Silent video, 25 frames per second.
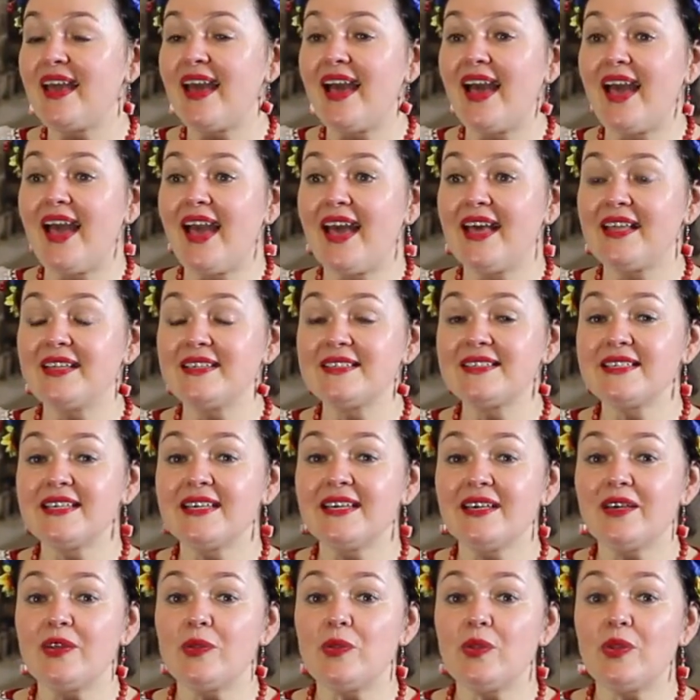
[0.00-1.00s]
And
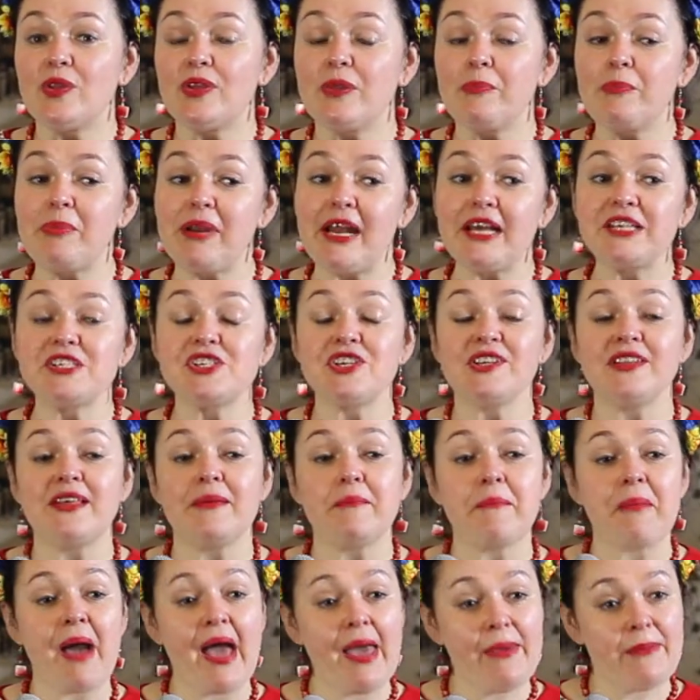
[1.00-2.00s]
the pressure that
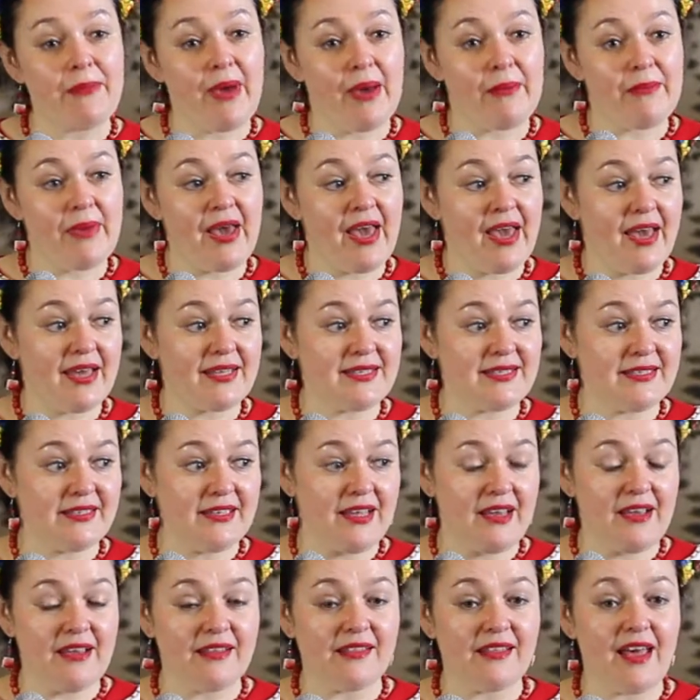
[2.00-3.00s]
my mom had in
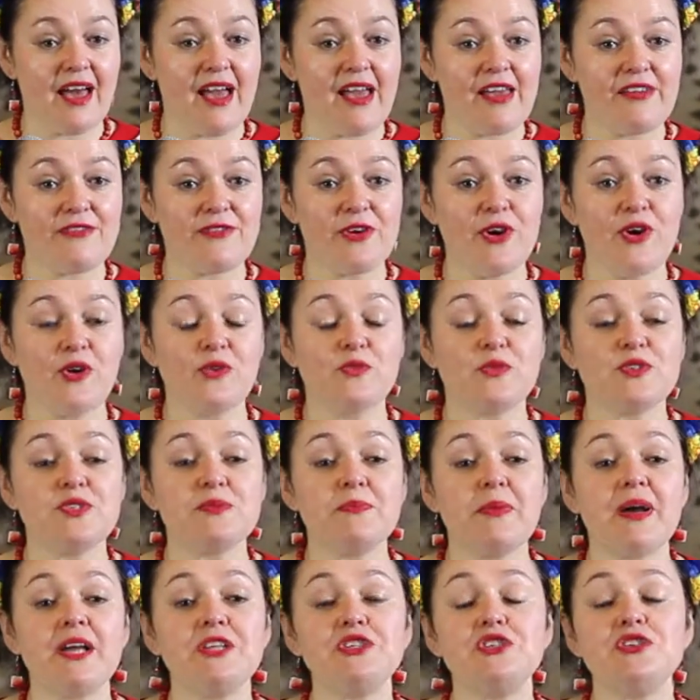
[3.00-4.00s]
her life was
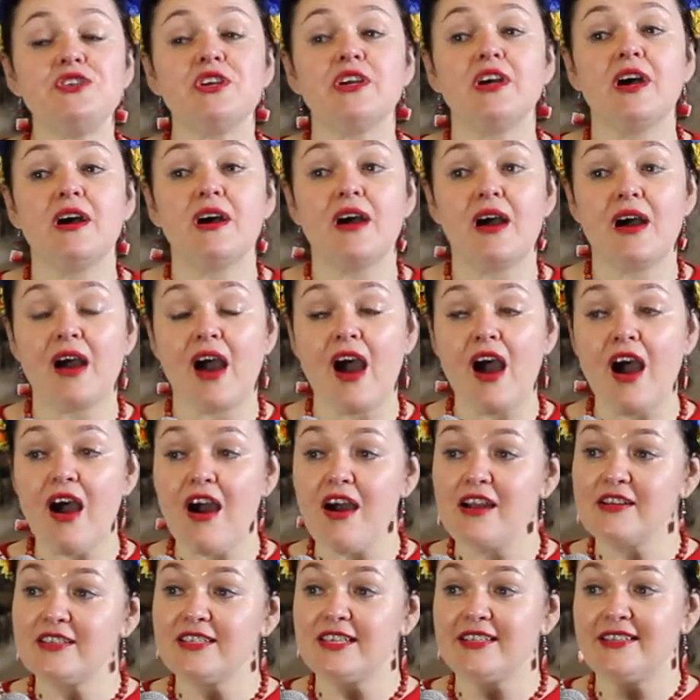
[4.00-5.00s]
much
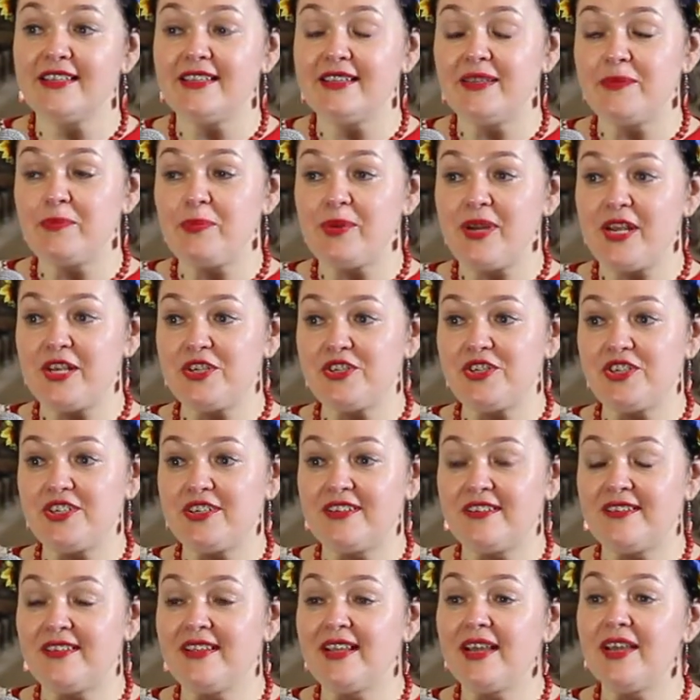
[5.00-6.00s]
harder than the
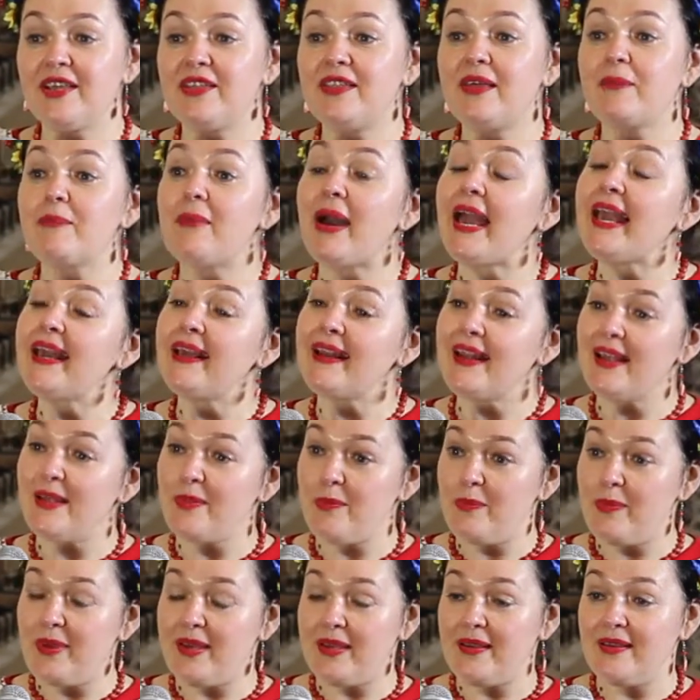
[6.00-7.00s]
pressure that my
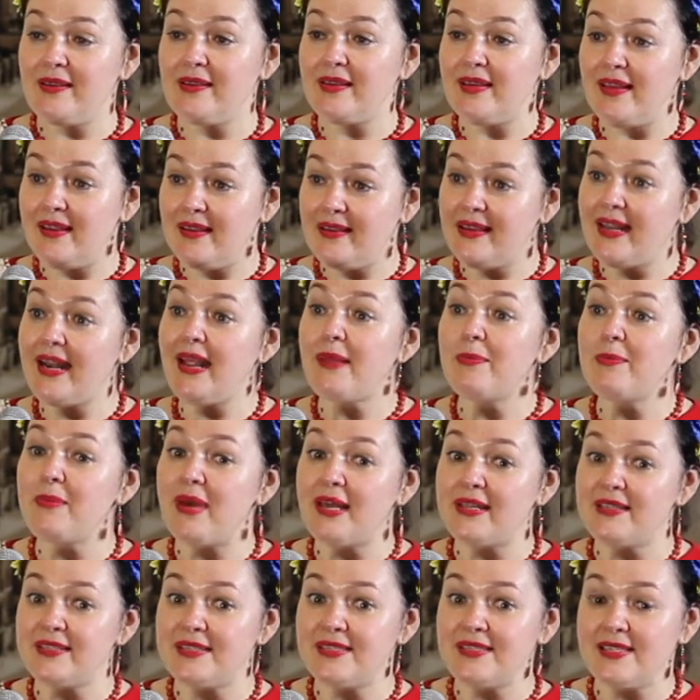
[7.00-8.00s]

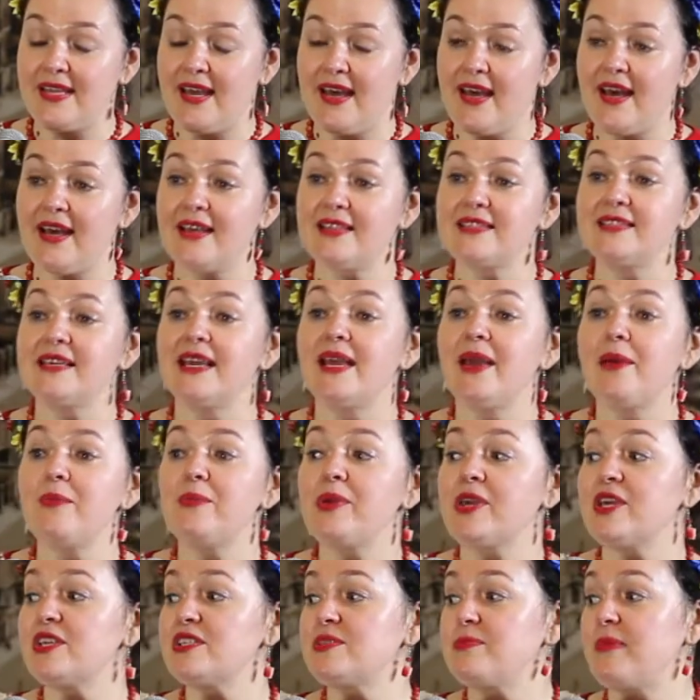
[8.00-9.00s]
grandmothers had,
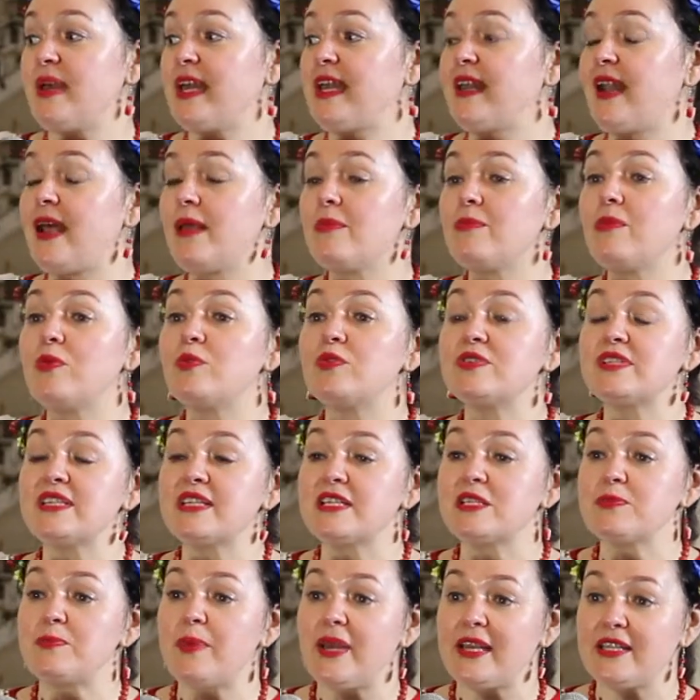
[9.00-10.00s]
because my grandma was
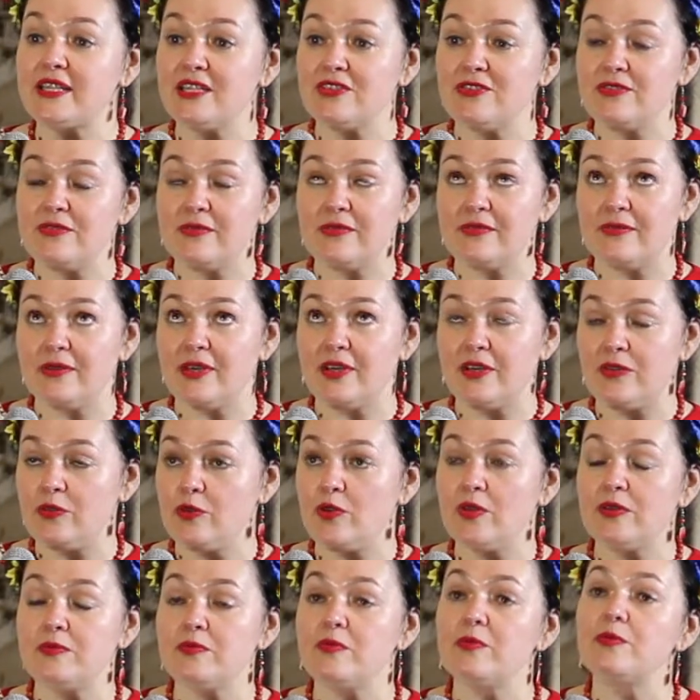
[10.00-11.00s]
expected
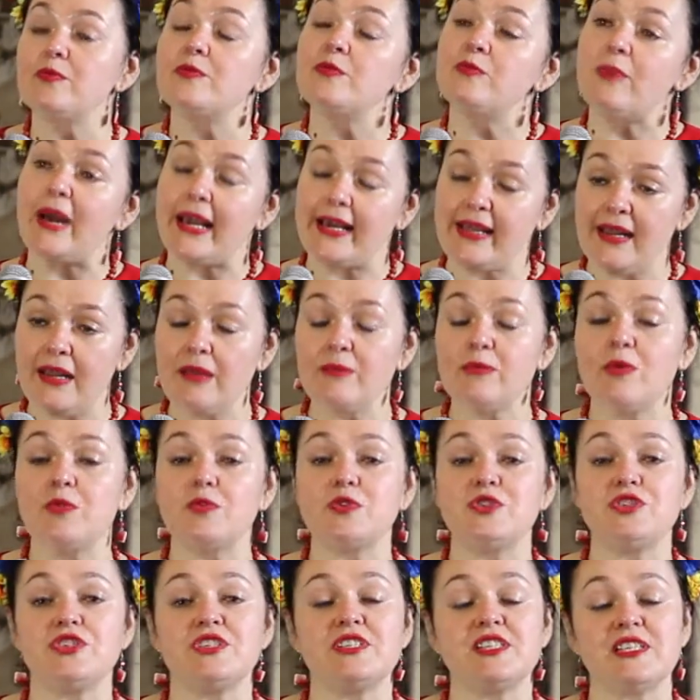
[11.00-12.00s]
my grandma
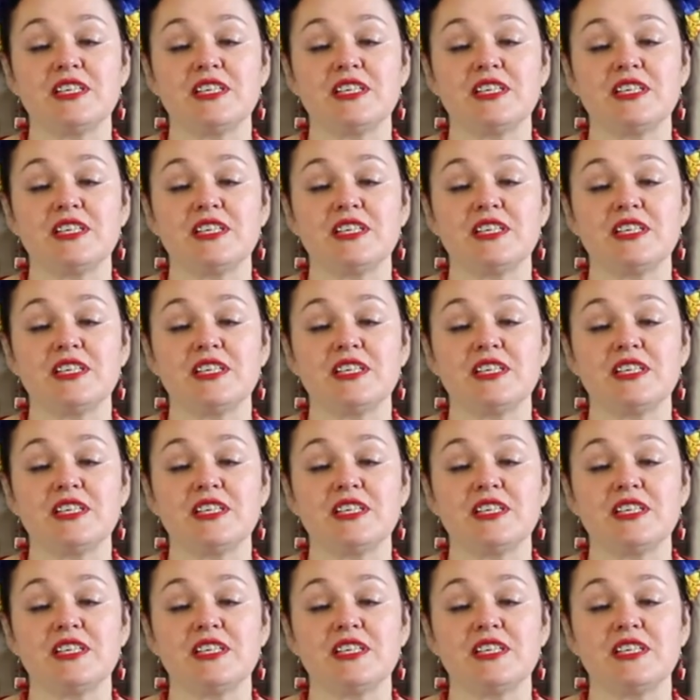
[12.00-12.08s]
was just